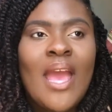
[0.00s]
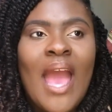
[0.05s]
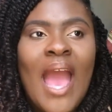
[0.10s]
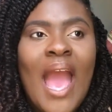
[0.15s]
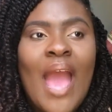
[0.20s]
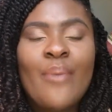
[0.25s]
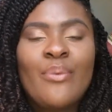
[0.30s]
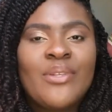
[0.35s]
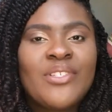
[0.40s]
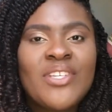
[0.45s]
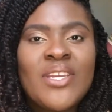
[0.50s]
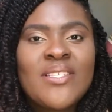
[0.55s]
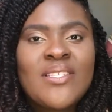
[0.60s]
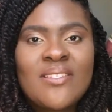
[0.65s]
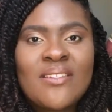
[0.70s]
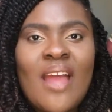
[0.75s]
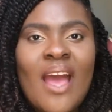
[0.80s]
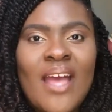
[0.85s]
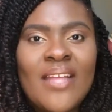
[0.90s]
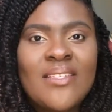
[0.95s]
I would just
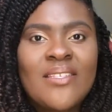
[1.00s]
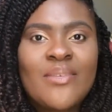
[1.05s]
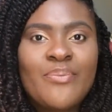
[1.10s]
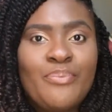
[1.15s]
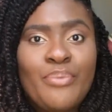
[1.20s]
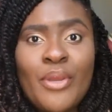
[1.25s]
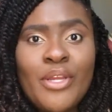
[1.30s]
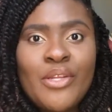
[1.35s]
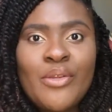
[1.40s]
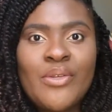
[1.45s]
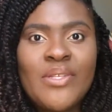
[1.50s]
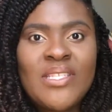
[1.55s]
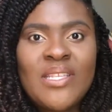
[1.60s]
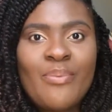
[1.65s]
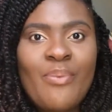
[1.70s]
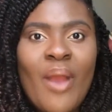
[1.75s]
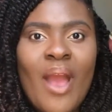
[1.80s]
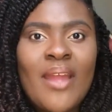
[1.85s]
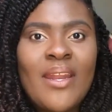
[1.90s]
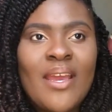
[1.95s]
not produce the
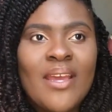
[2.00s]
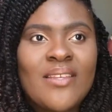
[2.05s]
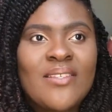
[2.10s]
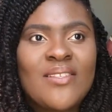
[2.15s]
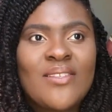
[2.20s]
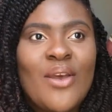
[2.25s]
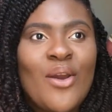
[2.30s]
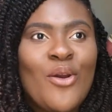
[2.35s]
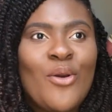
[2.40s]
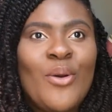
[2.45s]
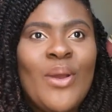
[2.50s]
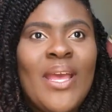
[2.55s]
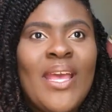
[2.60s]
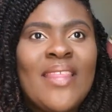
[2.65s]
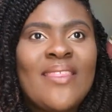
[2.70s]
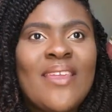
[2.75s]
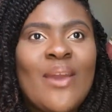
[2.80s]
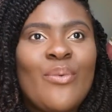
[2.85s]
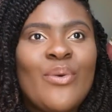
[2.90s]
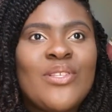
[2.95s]
product. So
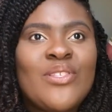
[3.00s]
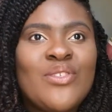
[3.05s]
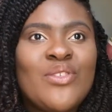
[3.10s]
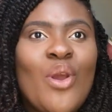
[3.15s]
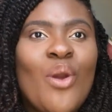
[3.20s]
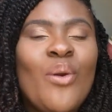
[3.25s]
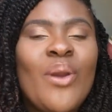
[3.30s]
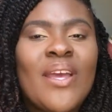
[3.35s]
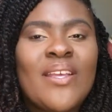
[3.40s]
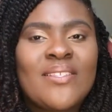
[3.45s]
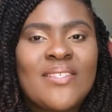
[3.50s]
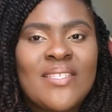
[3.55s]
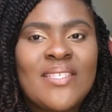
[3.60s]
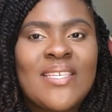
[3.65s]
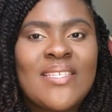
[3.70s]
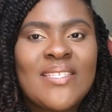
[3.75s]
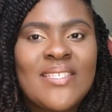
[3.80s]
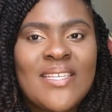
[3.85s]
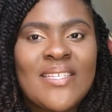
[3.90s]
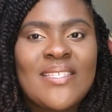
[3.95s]
there was no
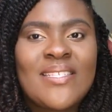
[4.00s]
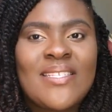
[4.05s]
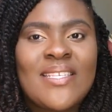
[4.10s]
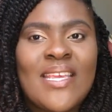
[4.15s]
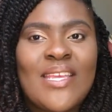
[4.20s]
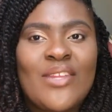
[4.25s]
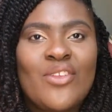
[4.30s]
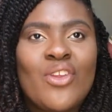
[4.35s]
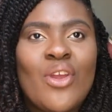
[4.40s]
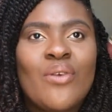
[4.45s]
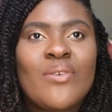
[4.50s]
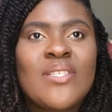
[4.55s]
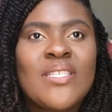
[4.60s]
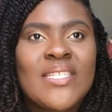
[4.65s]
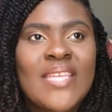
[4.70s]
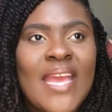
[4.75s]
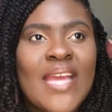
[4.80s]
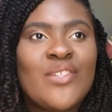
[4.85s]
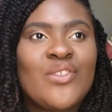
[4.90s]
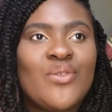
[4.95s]
consistency, no
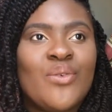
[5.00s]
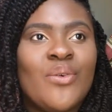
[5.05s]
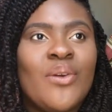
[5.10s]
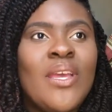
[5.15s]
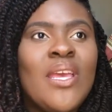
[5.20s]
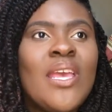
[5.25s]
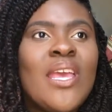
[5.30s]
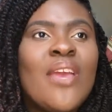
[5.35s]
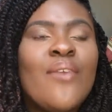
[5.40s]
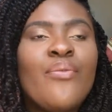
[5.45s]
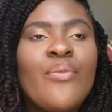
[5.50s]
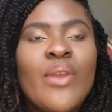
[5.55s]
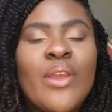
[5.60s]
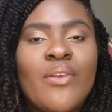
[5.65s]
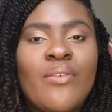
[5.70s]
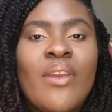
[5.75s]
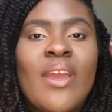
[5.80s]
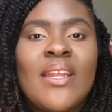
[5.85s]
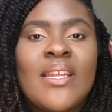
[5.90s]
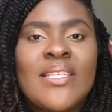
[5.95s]
schedule. If we
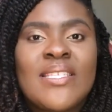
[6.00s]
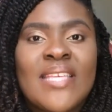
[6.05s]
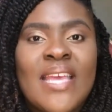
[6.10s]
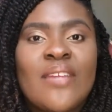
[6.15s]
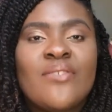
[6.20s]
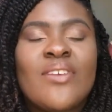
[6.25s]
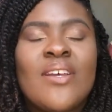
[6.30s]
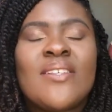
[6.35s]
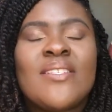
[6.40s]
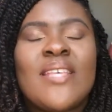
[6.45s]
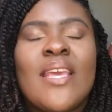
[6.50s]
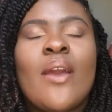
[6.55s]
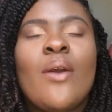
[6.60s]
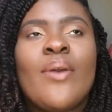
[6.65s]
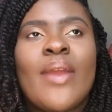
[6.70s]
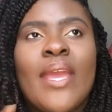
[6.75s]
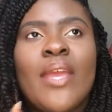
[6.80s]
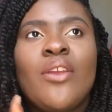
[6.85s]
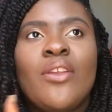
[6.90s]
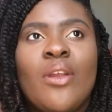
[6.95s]
agree on a schedule, I'll say,
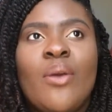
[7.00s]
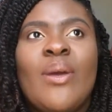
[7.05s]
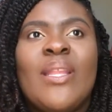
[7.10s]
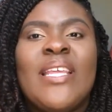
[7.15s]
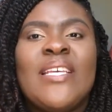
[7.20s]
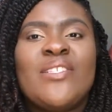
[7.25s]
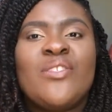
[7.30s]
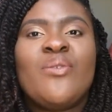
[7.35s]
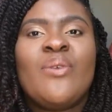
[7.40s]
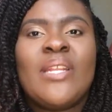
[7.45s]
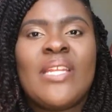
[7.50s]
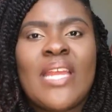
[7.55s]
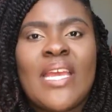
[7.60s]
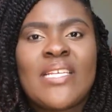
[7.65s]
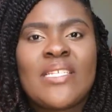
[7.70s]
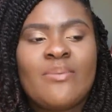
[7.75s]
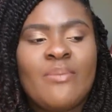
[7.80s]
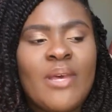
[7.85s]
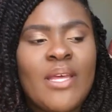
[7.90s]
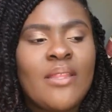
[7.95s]
okay, you know what, let's do it
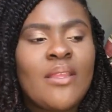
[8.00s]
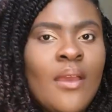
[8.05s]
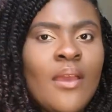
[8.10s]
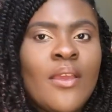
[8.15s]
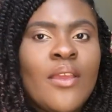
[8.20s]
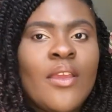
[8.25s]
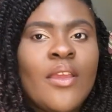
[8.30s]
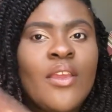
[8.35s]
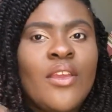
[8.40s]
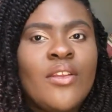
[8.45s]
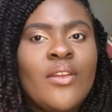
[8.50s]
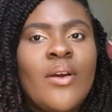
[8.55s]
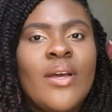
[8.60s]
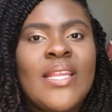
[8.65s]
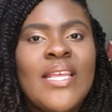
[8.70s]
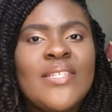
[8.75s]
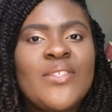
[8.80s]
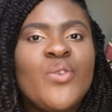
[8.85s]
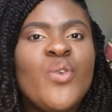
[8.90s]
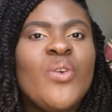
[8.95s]
next month. You know,
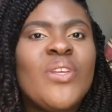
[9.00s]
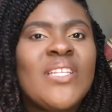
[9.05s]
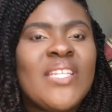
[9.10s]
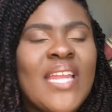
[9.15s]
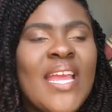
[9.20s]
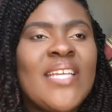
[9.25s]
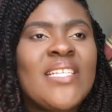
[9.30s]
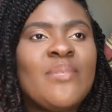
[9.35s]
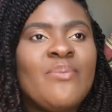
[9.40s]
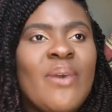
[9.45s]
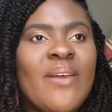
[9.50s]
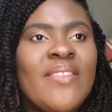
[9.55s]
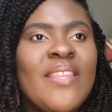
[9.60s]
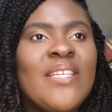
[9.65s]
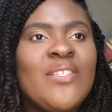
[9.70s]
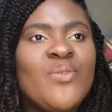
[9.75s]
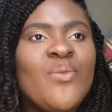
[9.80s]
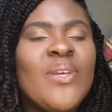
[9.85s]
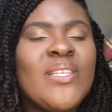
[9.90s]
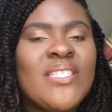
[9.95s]
let's do it next month.
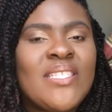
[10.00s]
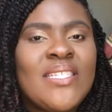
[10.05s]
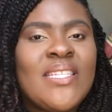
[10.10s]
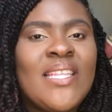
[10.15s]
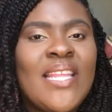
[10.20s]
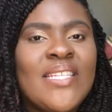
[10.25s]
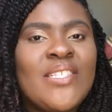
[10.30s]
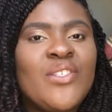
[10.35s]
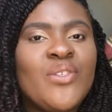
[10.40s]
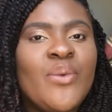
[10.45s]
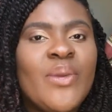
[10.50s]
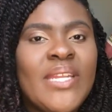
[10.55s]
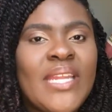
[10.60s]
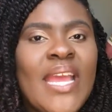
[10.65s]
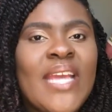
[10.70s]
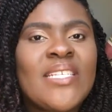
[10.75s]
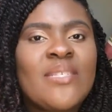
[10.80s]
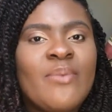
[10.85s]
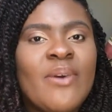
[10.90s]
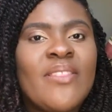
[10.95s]
Let's do it
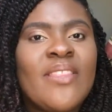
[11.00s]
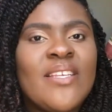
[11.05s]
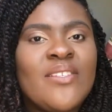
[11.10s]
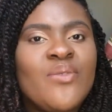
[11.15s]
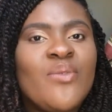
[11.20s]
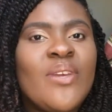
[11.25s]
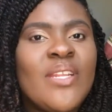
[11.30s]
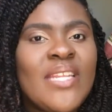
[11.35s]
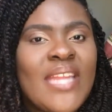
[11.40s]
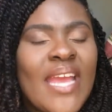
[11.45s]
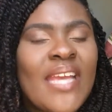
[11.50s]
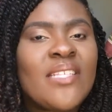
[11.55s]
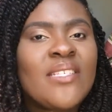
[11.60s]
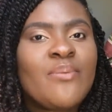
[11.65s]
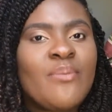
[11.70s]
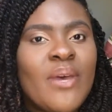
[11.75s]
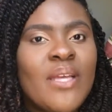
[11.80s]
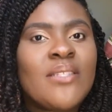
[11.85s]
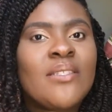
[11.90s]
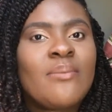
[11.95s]
next month. Let's do it next
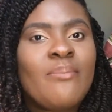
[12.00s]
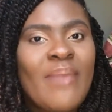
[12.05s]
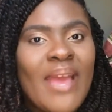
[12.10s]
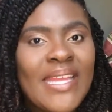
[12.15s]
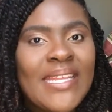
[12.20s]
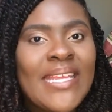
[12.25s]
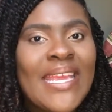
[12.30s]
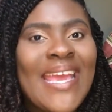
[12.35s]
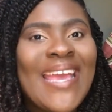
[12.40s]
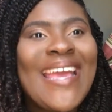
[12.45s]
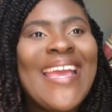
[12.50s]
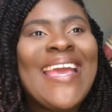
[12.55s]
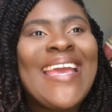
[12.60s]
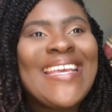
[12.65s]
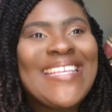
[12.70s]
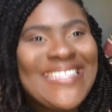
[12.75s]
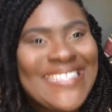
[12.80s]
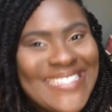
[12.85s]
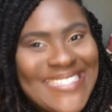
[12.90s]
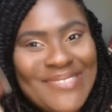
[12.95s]
month. My dear,
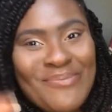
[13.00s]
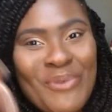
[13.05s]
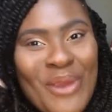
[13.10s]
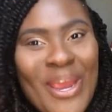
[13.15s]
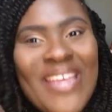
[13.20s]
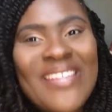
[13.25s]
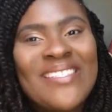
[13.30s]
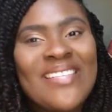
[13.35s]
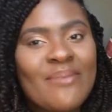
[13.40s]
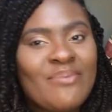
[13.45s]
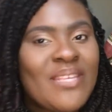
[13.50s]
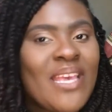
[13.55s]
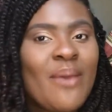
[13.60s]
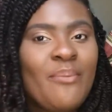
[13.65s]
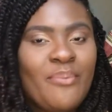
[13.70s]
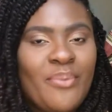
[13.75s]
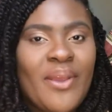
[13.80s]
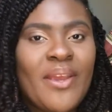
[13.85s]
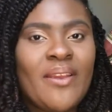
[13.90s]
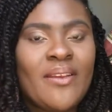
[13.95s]
we're in
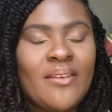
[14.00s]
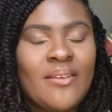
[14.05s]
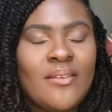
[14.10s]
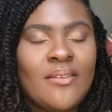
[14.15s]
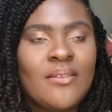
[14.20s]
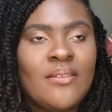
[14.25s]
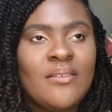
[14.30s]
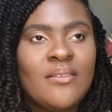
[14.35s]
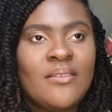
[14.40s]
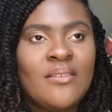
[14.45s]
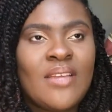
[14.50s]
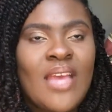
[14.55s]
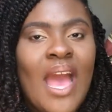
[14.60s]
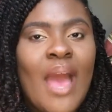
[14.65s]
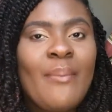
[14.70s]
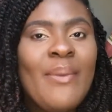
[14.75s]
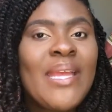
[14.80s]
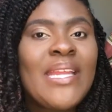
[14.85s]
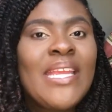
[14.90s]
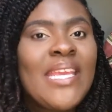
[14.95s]
September.
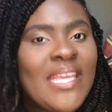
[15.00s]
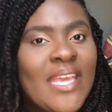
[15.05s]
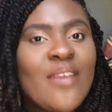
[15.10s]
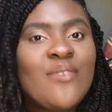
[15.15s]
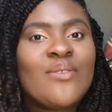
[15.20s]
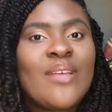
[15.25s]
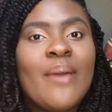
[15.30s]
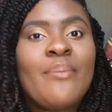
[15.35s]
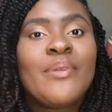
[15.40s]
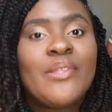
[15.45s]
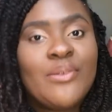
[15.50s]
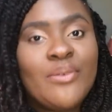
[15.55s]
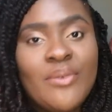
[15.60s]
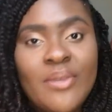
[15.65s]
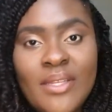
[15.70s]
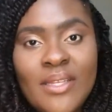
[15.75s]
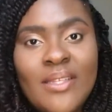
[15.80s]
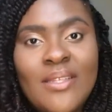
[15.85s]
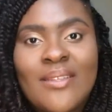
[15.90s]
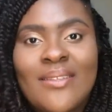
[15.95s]
How many years will I be
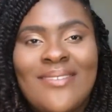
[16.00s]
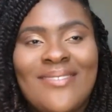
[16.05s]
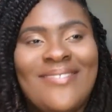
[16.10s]
doing?